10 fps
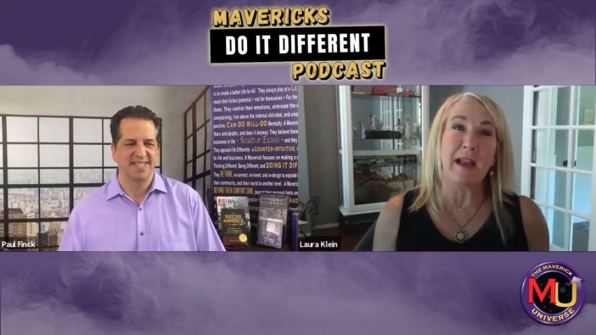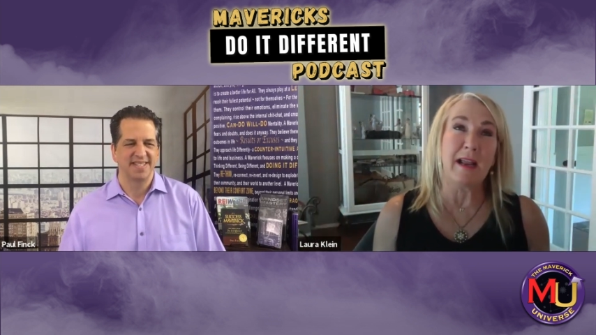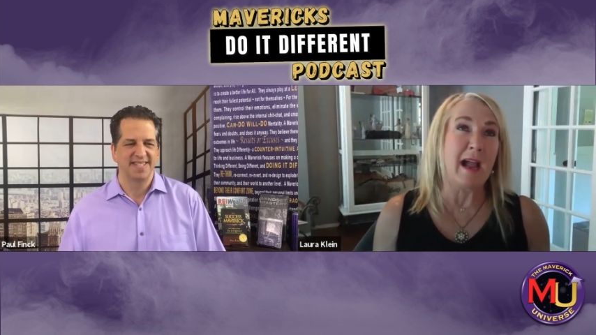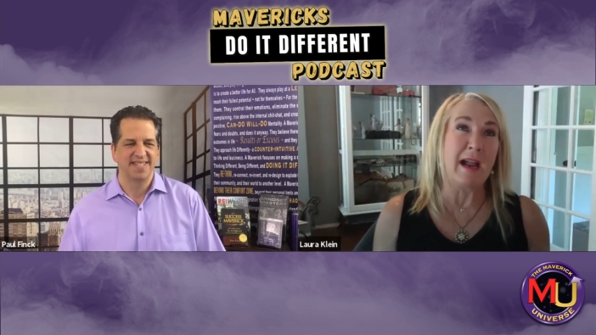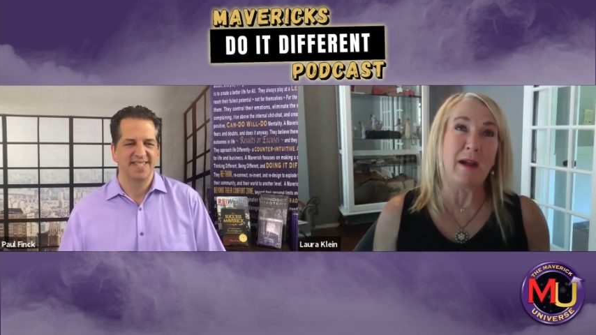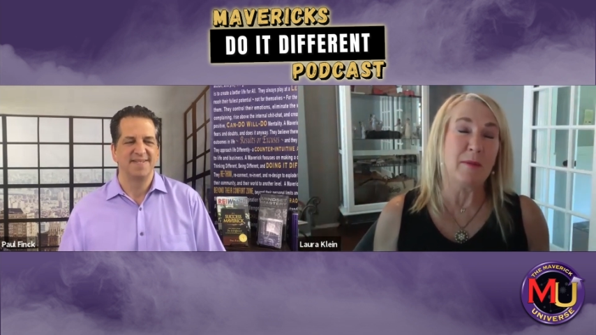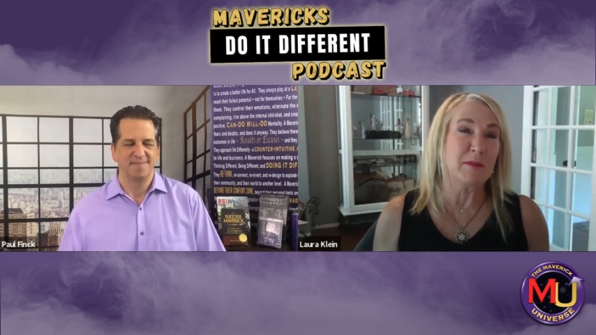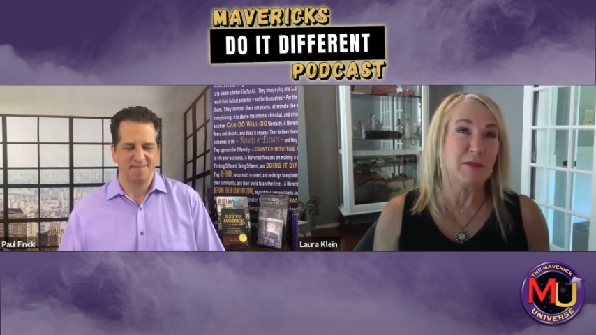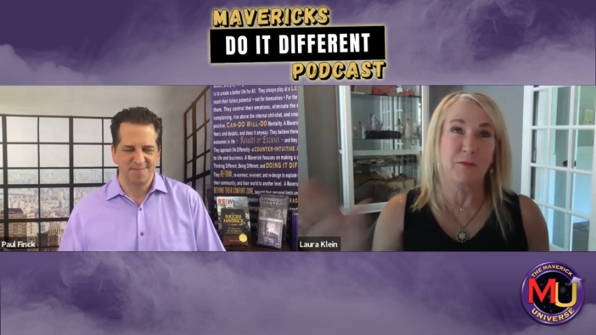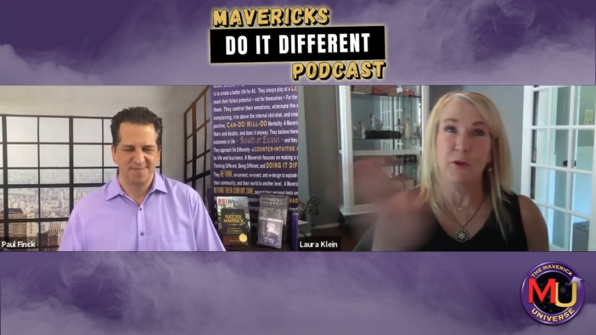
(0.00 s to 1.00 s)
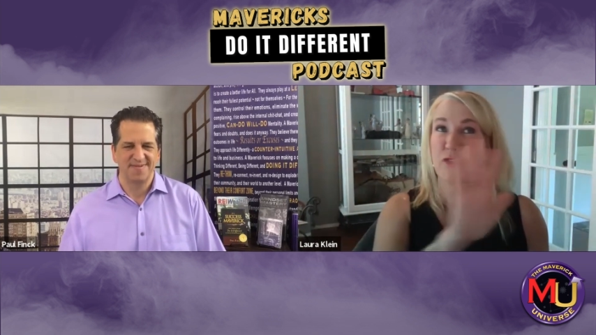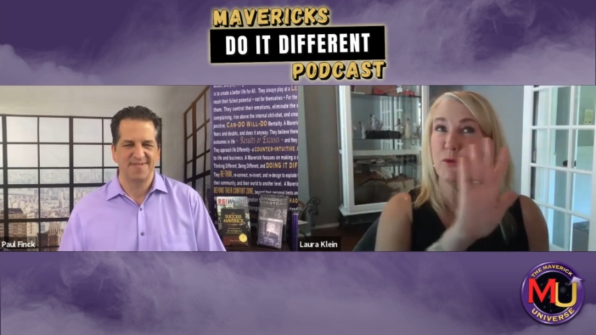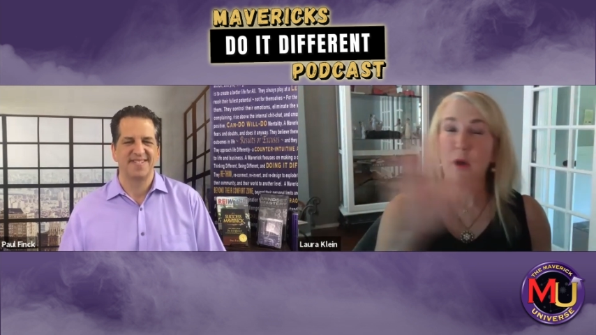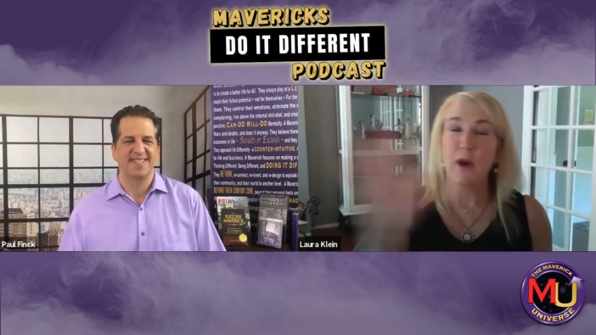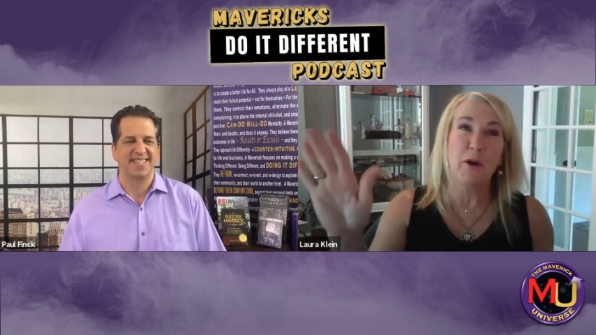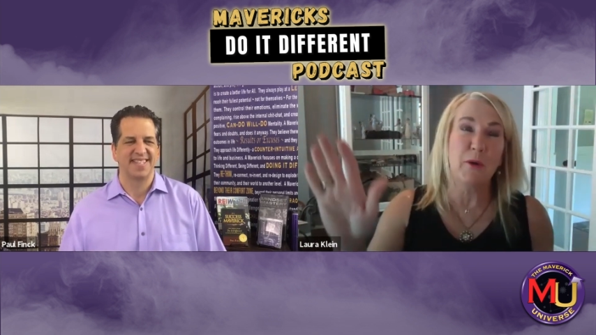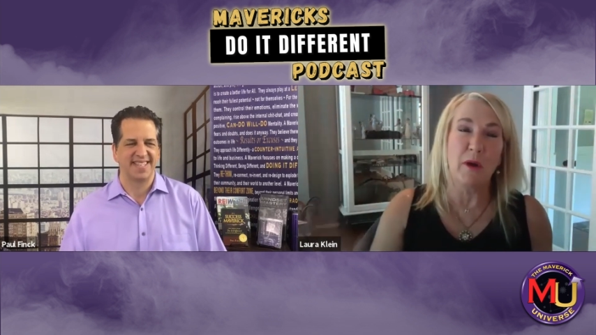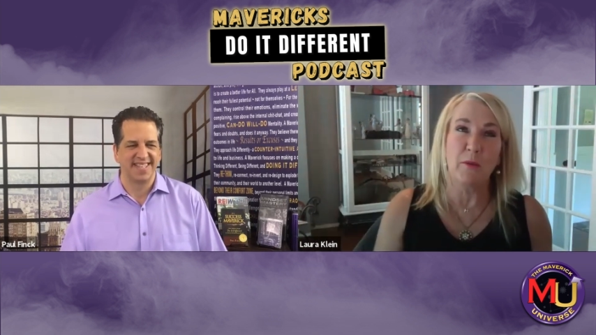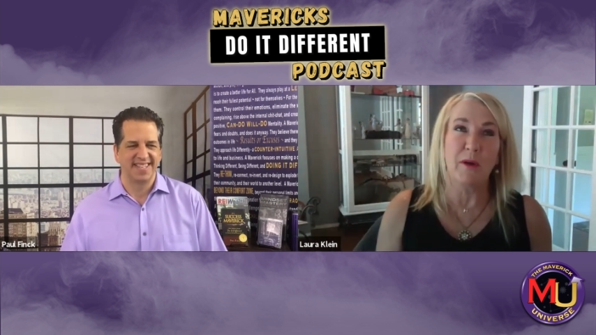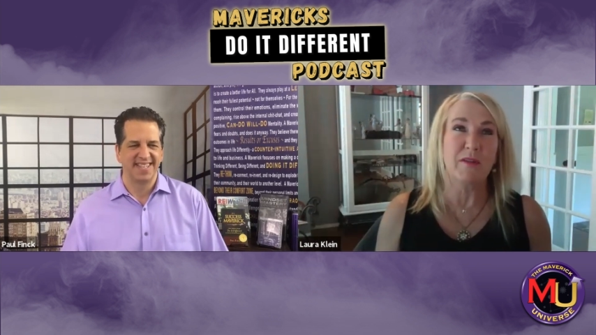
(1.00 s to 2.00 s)
Speaker 1: I, I, I was first row
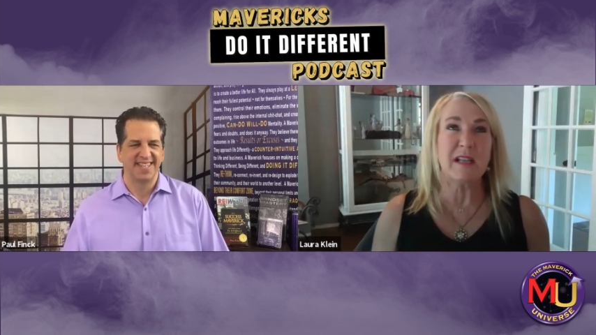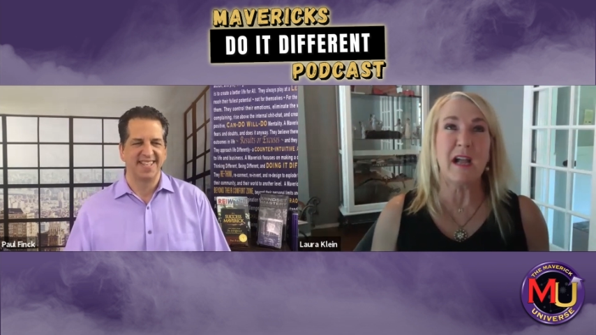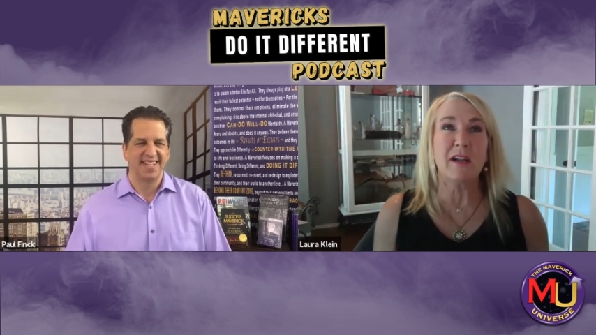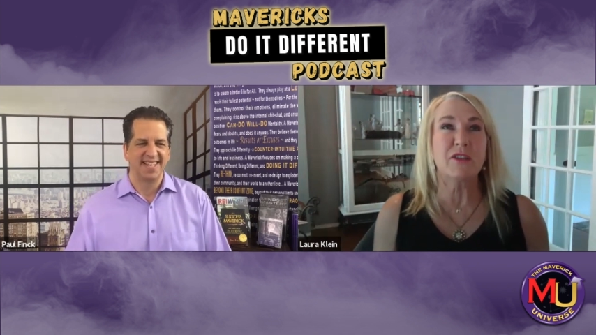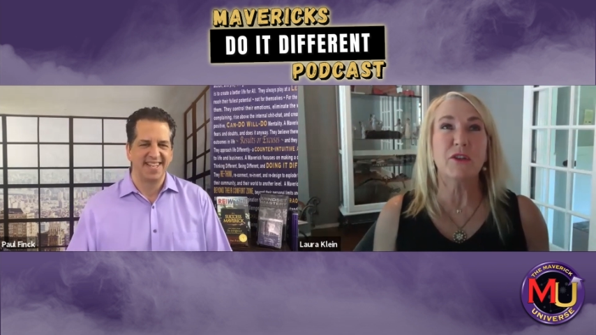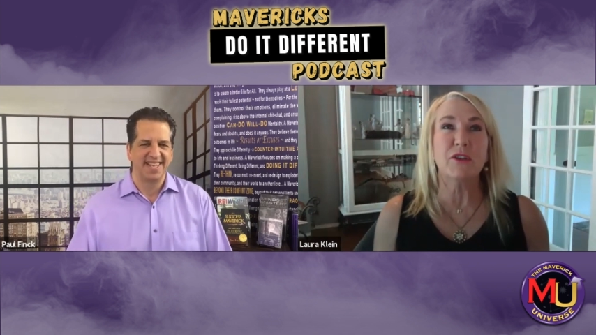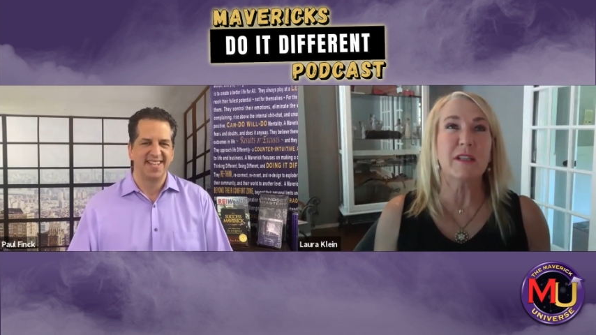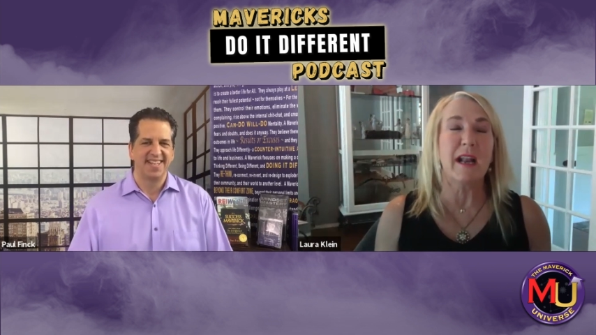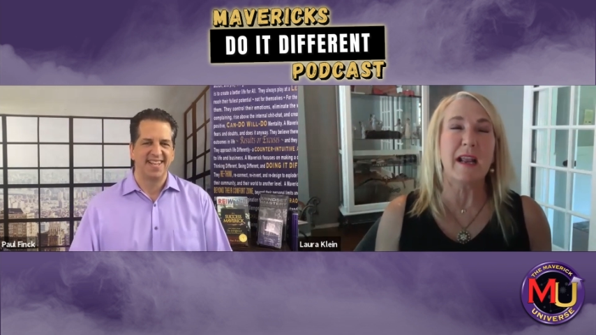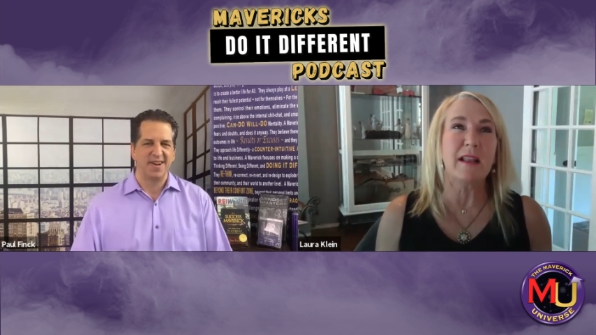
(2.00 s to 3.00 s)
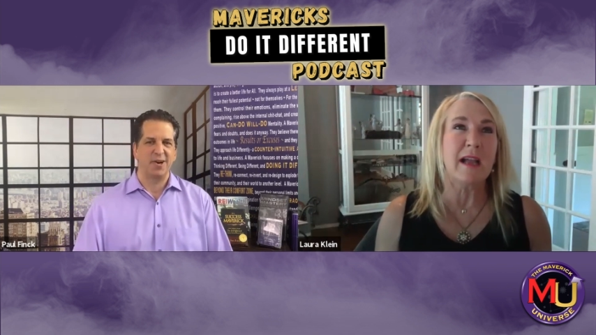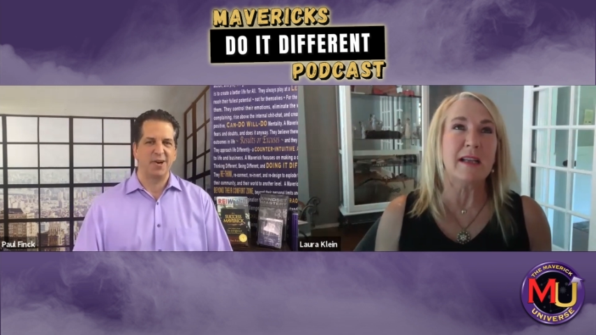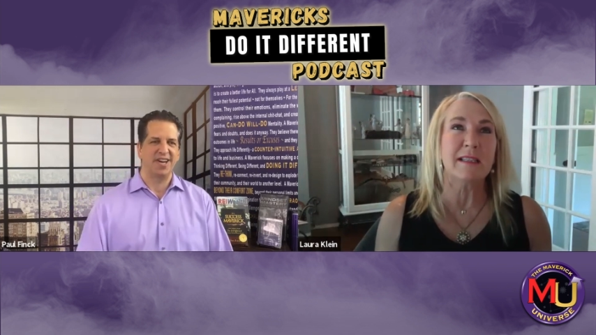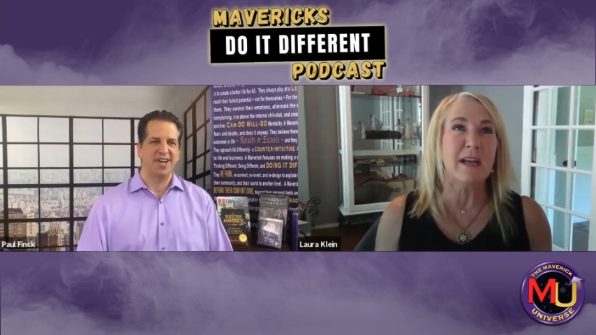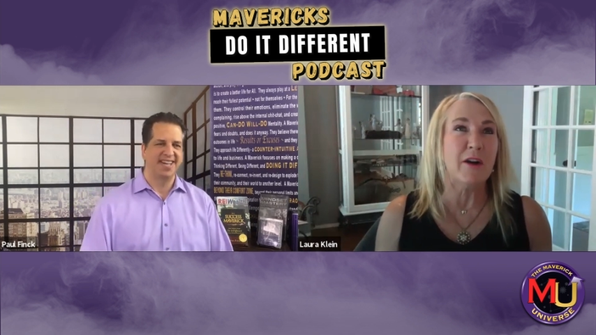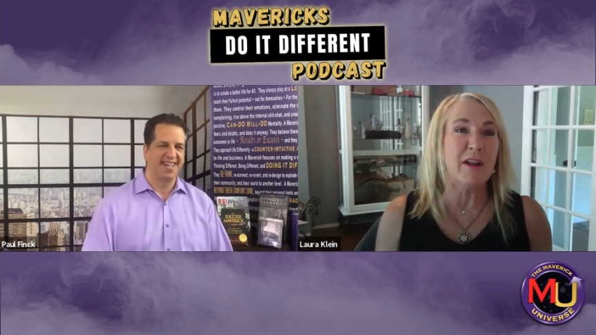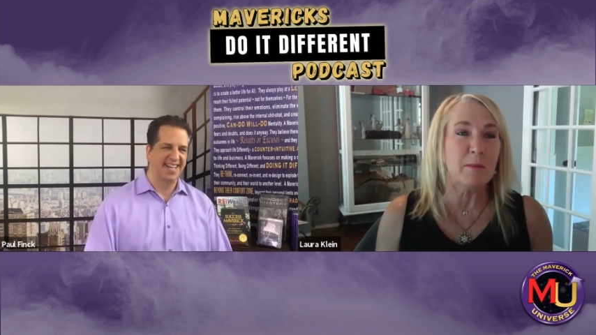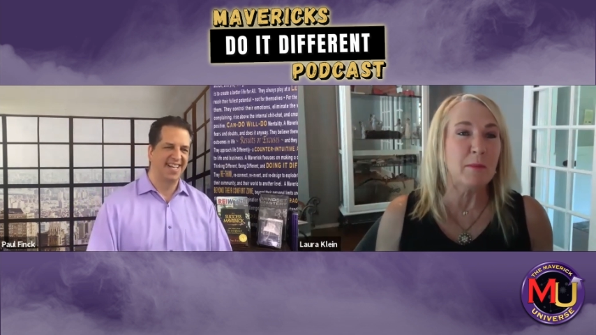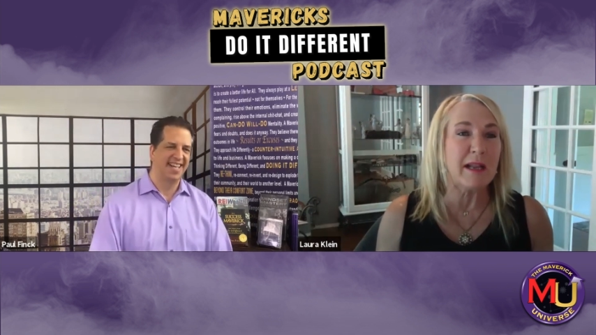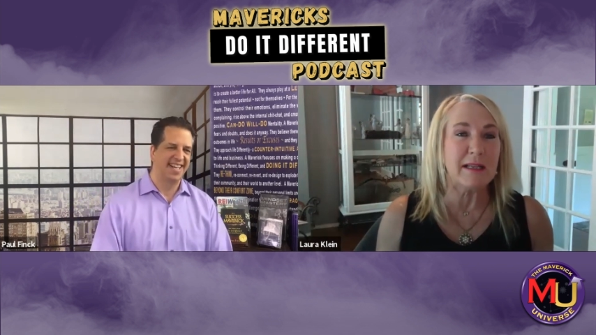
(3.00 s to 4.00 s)
on one of his concerts, and I, yeah. I stared at
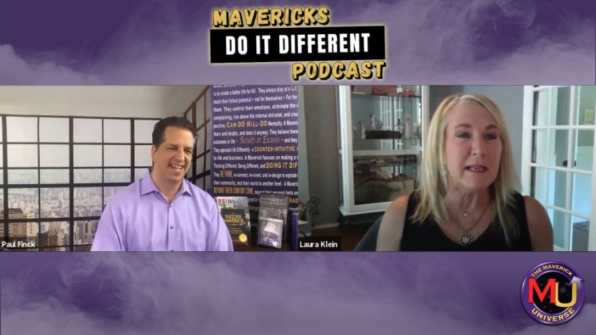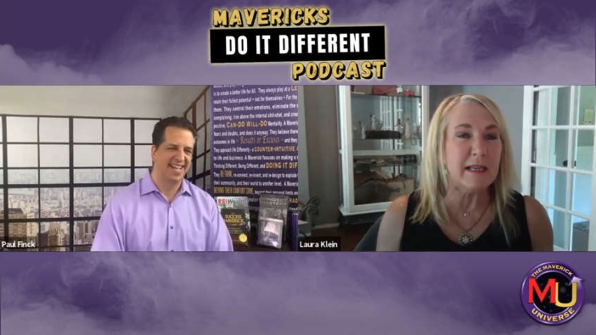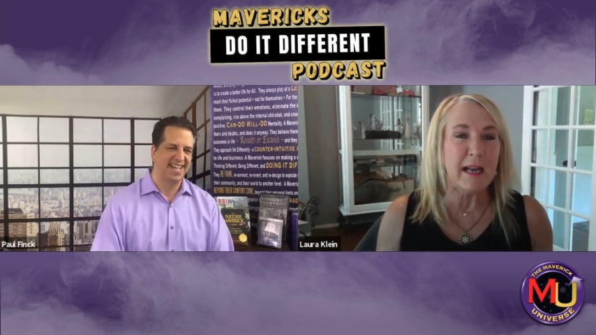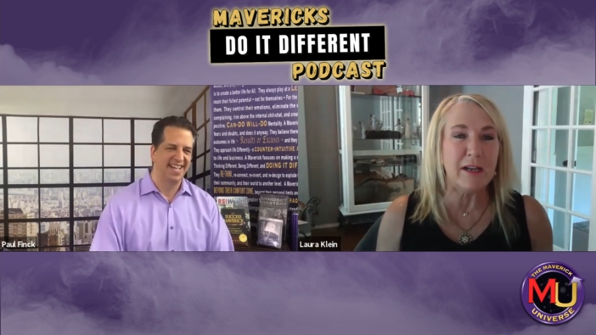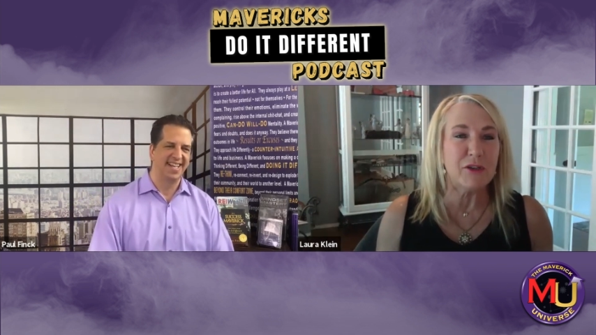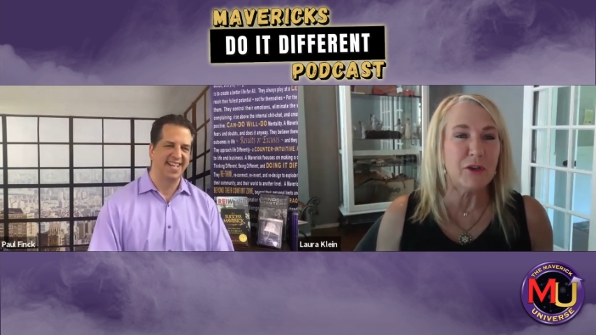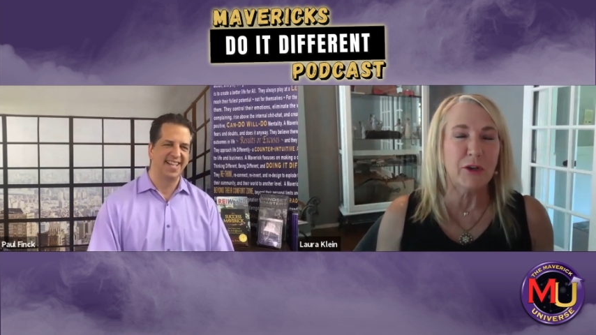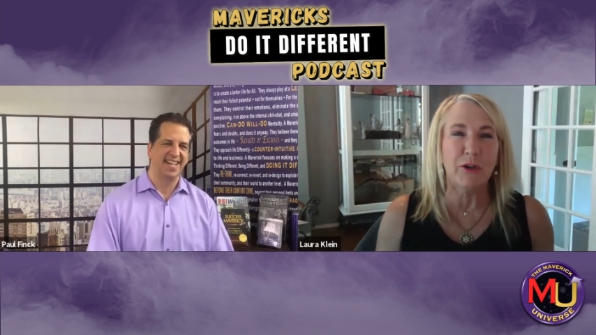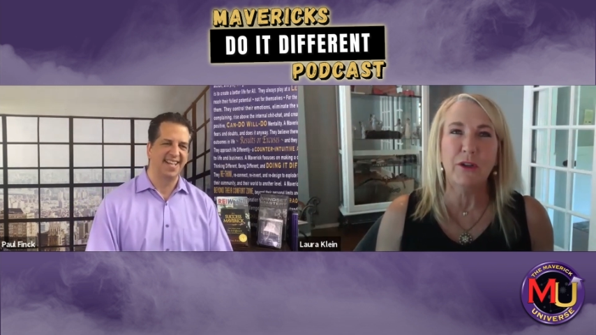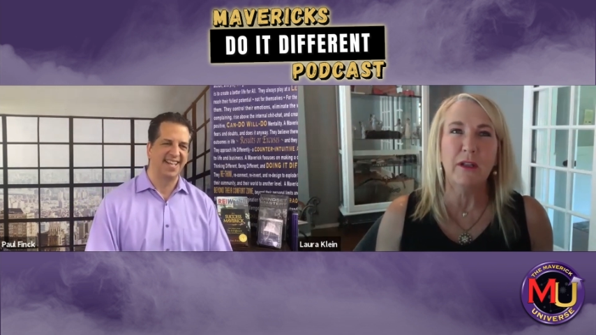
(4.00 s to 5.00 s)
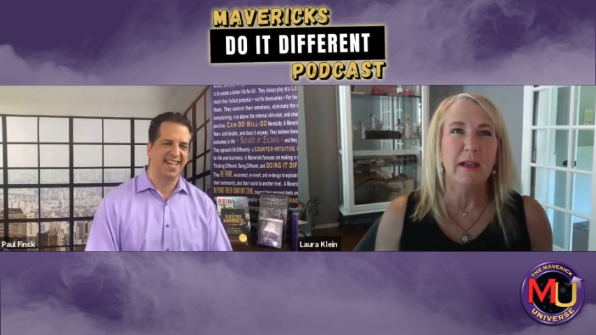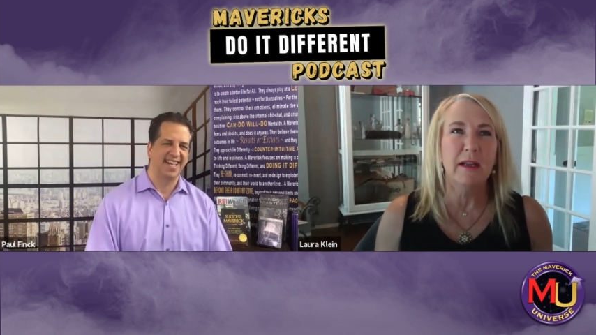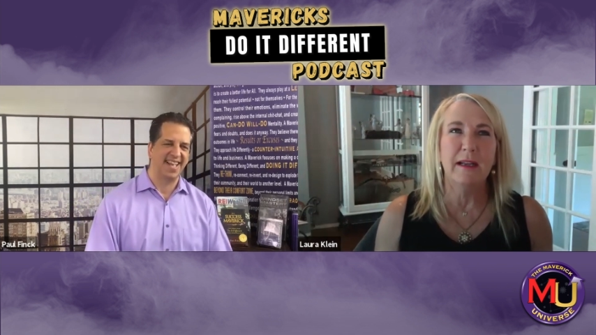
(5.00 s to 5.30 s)
him like a teenage girl.